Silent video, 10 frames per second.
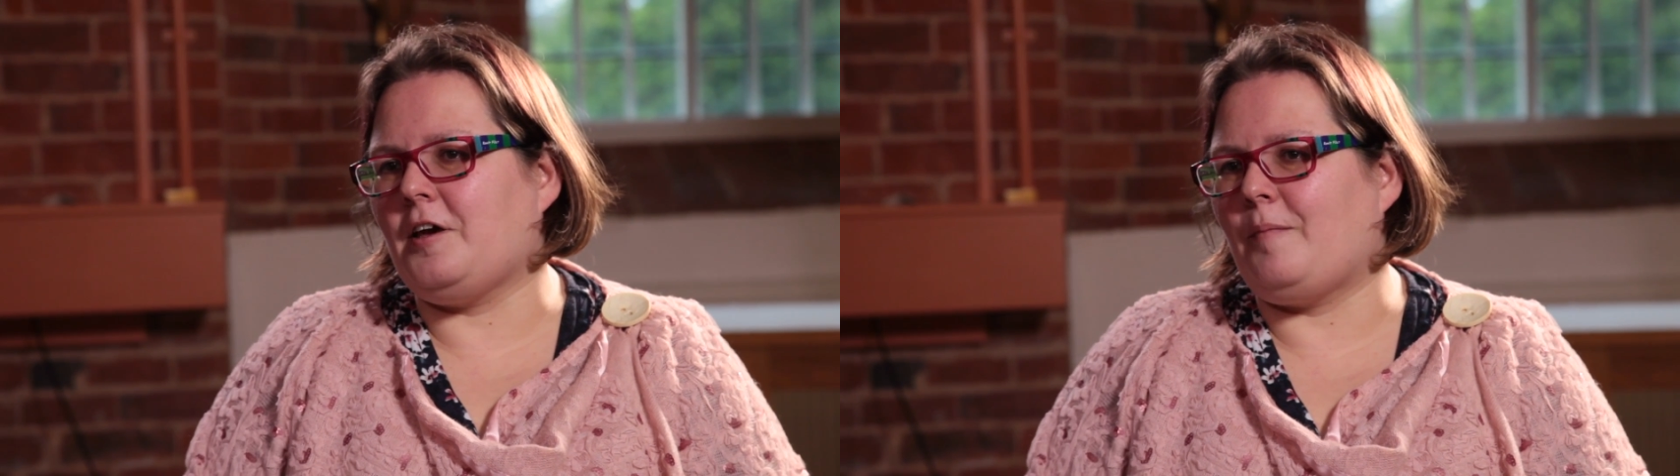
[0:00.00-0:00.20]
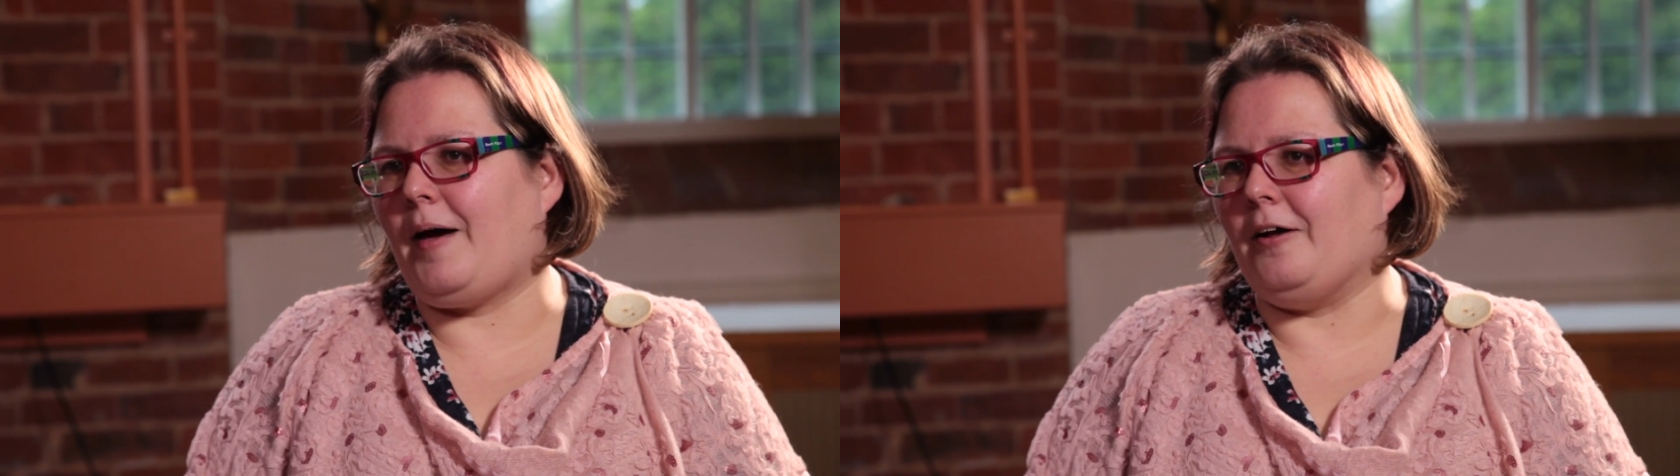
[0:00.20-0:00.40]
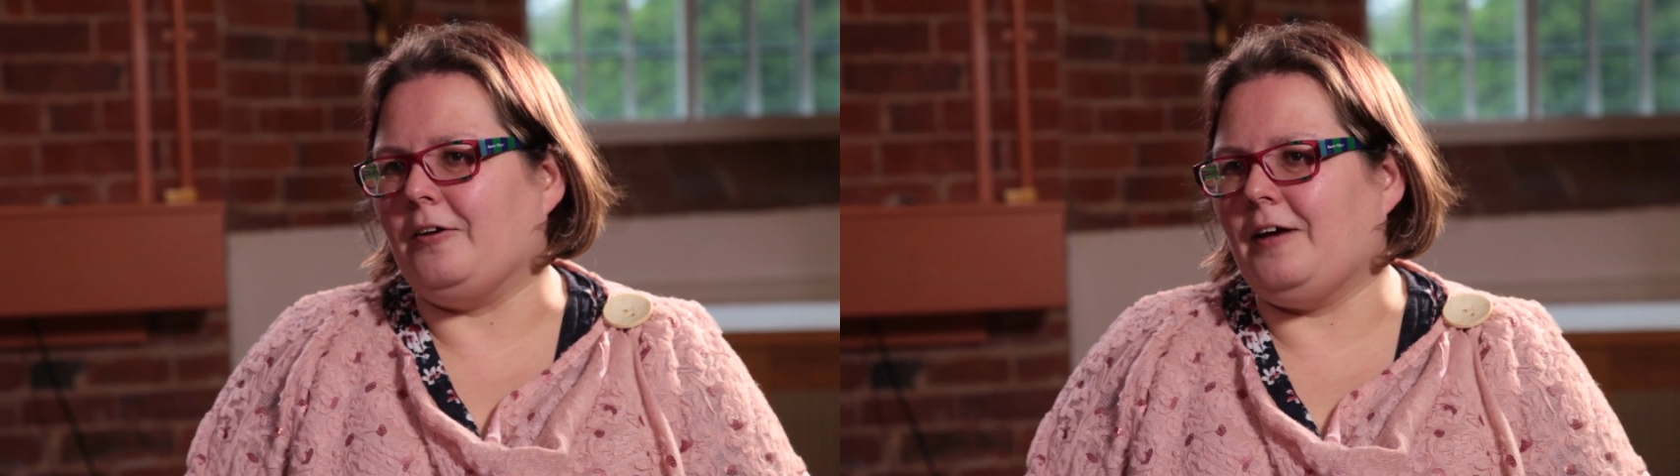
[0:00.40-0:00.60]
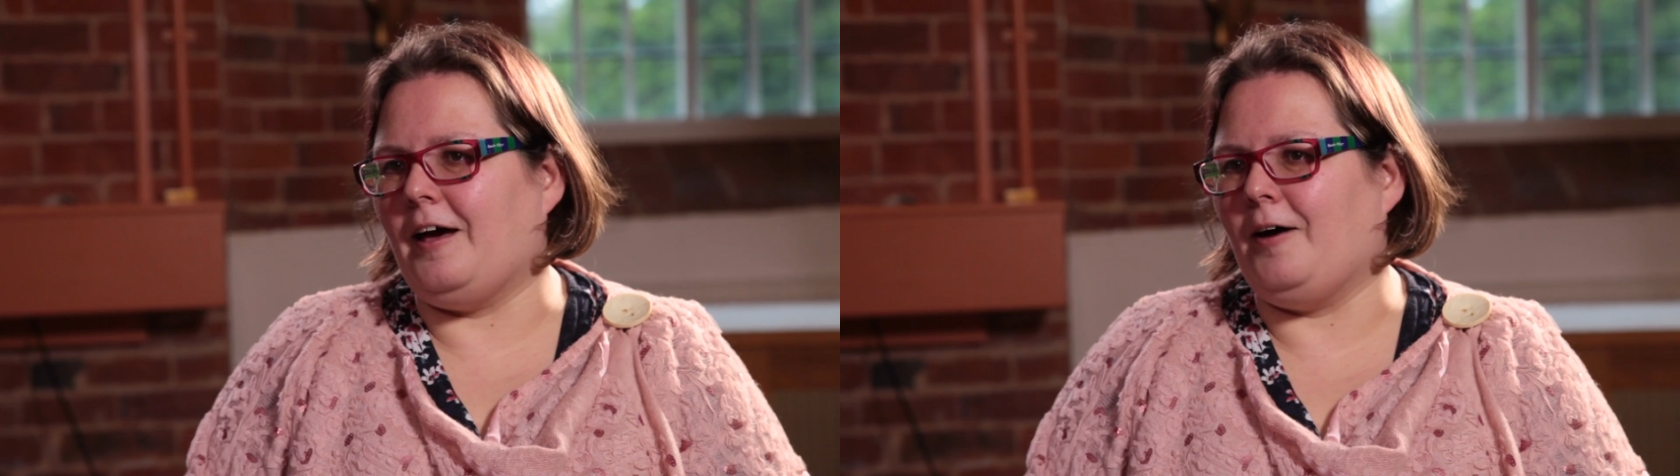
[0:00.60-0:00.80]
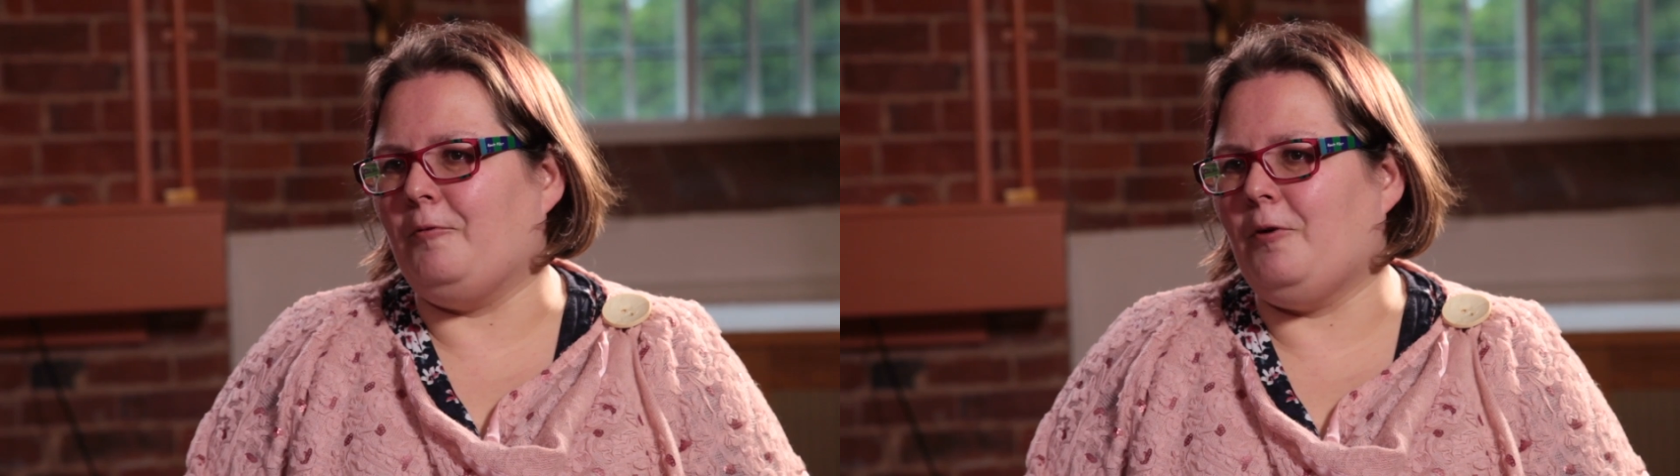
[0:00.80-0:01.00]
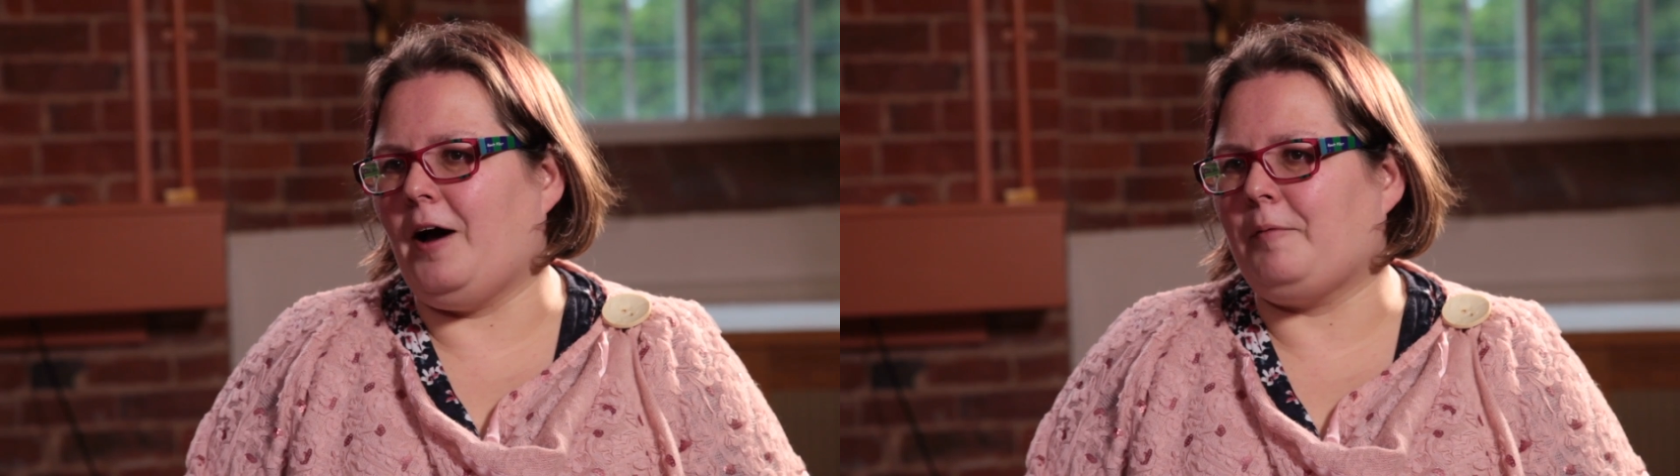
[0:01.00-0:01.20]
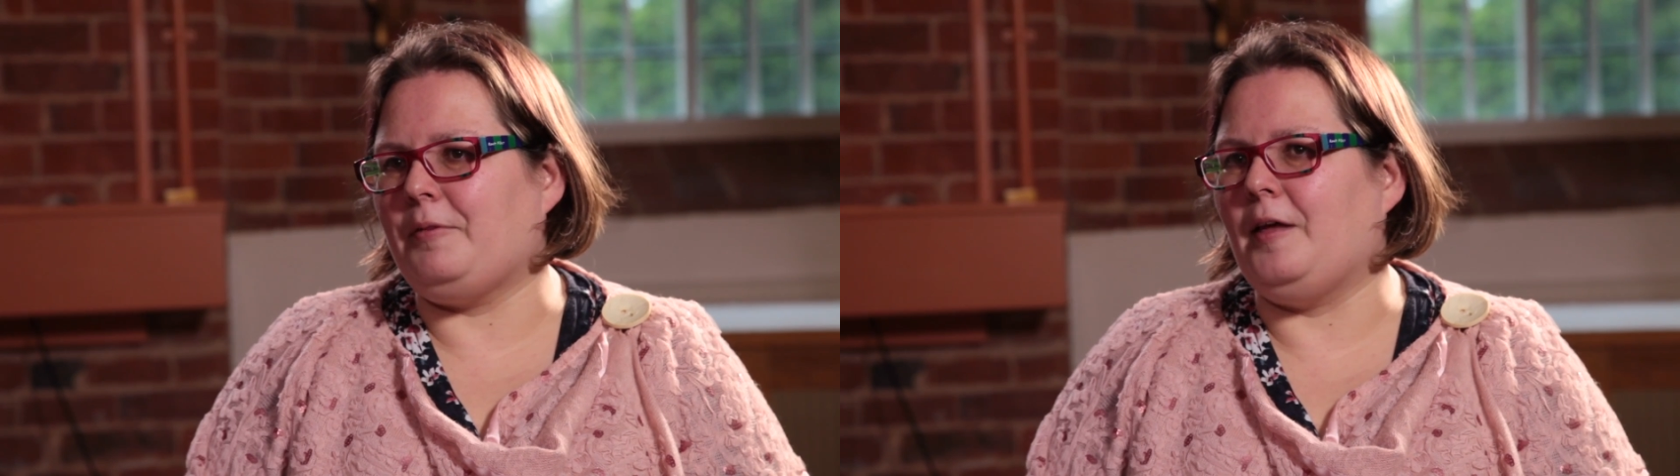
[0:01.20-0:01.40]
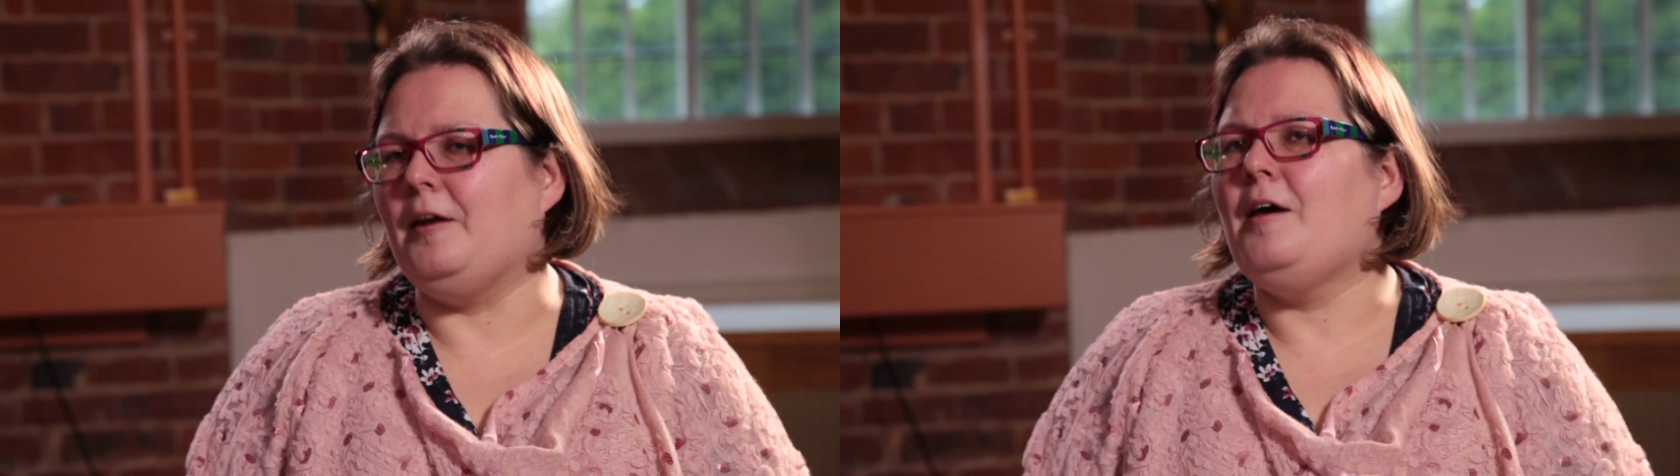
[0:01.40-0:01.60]
about what
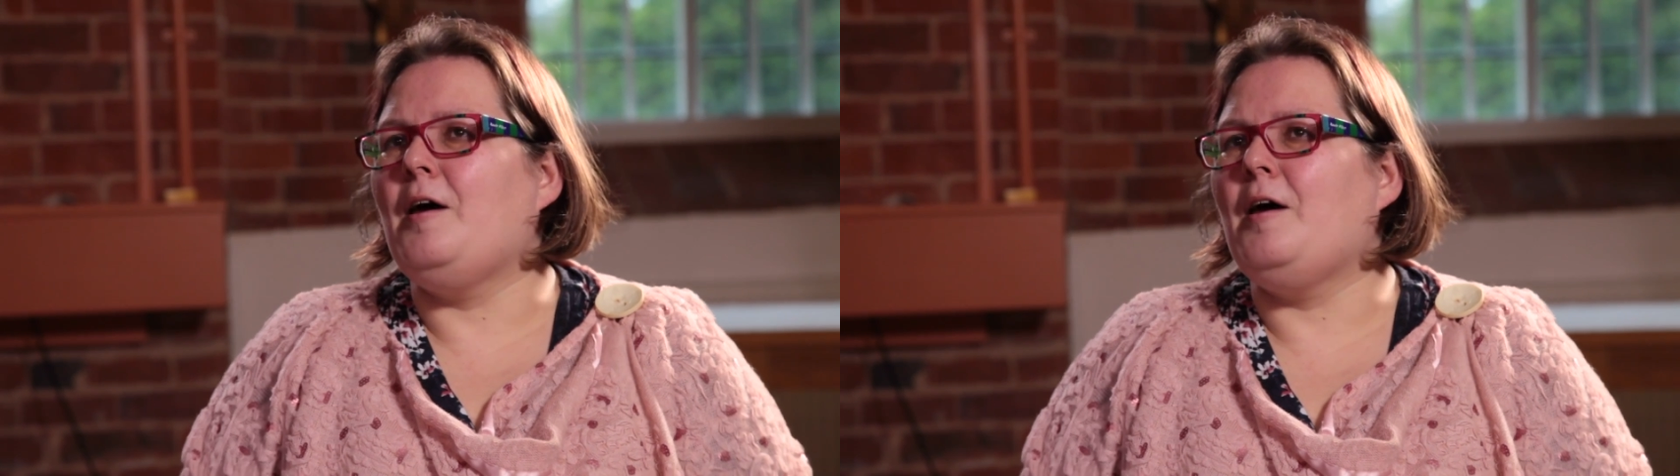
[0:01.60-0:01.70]
happened then,